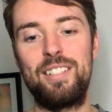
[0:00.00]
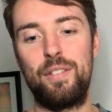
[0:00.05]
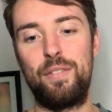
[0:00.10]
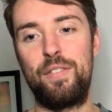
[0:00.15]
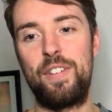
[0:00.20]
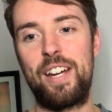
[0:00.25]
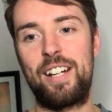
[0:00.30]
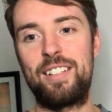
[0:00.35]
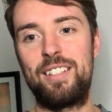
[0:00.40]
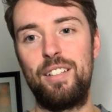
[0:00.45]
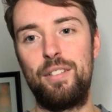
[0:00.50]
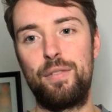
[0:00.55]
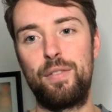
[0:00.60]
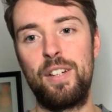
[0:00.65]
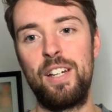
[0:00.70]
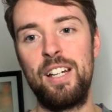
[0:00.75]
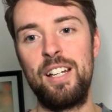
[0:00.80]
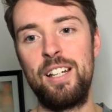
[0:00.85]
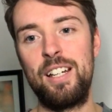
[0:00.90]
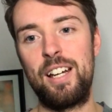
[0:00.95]
effective
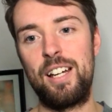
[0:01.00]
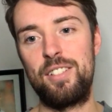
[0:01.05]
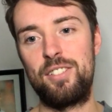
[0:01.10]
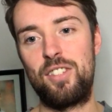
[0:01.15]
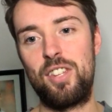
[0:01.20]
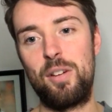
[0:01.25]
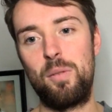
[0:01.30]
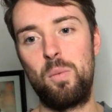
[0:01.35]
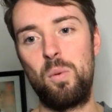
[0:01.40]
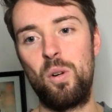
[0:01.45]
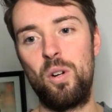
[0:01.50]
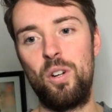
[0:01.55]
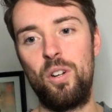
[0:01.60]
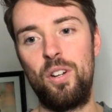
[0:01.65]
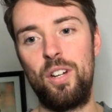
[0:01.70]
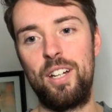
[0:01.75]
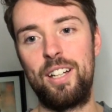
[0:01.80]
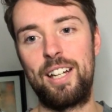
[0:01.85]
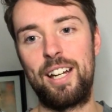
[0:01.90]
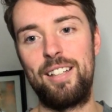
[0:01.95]
as they were
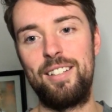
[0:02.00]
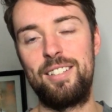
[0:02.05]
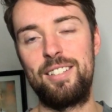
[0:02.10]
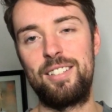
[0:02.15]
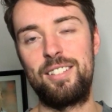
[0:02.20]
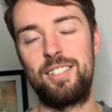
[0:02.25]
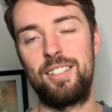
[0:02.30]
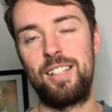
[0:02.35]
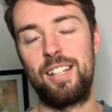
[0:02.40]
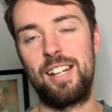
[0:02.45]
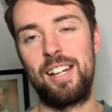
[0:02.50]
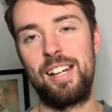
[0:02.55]
against